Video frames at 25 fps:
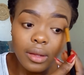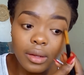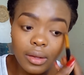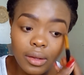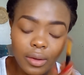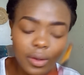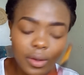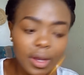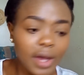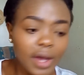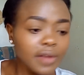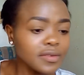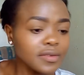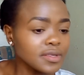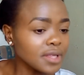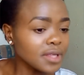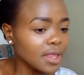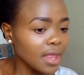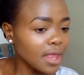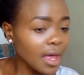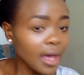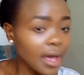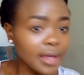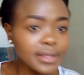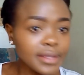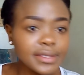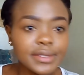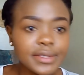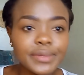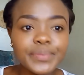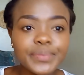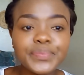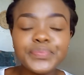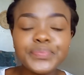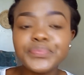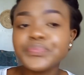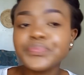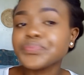Now after that,
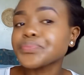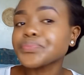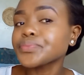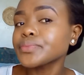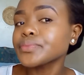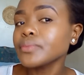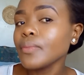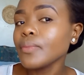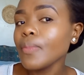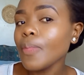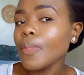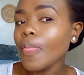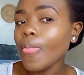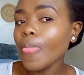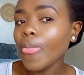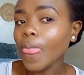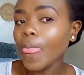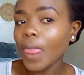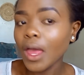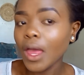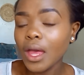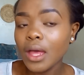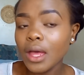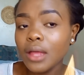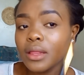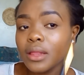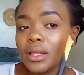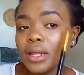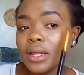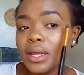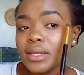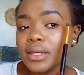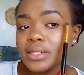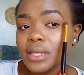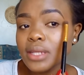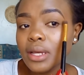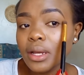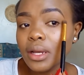the
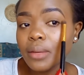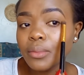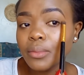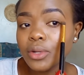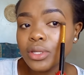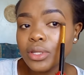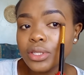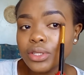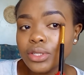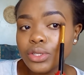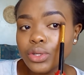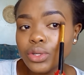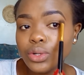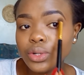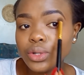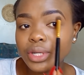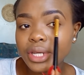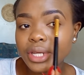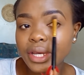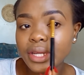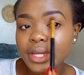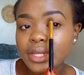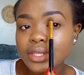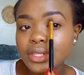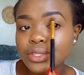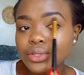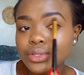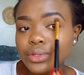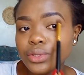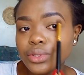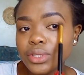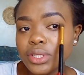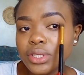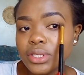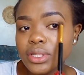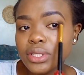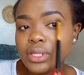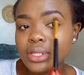next thing I'm gonna go ahead and do
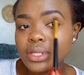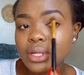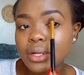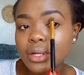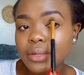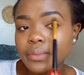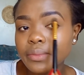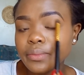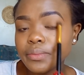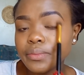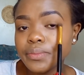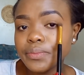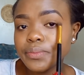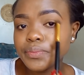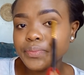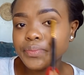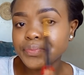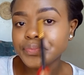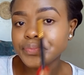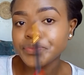is um,